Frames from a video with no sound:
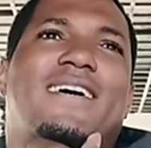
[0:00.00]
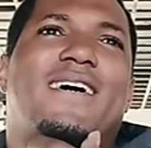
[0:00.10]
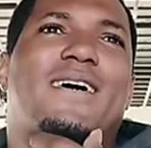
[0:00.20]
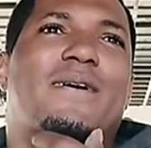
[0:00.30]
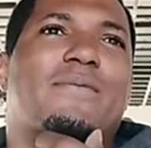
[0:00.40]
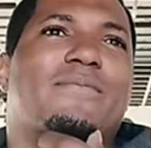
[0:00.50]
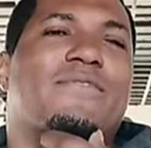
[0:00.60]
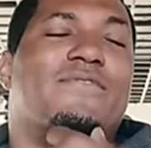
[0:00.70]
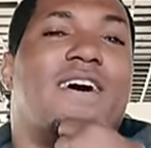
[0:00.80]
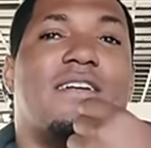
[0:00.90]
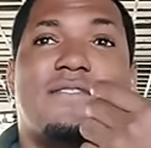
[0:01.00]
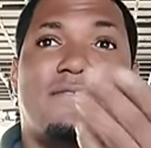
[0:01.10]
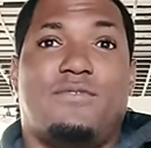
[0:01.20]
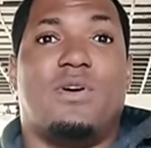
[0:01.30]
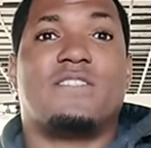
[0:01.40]
Um,
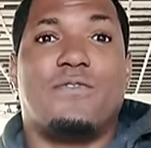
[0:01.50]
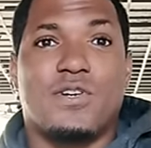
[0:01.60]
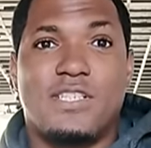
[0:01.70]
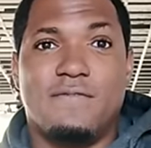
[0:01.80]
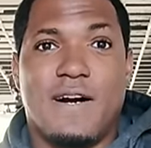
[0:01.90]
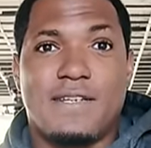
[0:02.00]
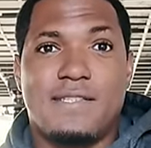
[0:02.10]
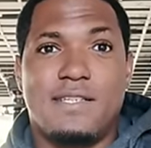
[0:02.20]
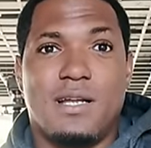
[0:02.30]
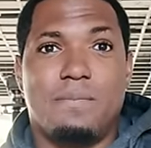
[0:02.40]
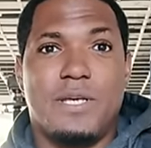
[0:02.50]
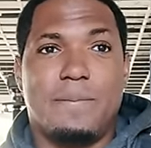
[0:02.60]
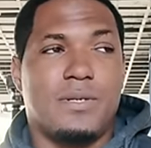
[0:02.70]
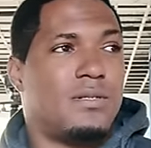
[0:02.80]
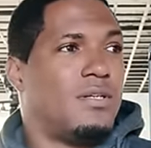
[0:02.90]
but was forcing vaccine on
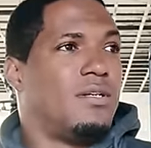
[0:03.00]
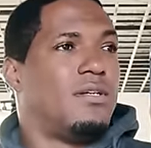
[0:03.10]
people.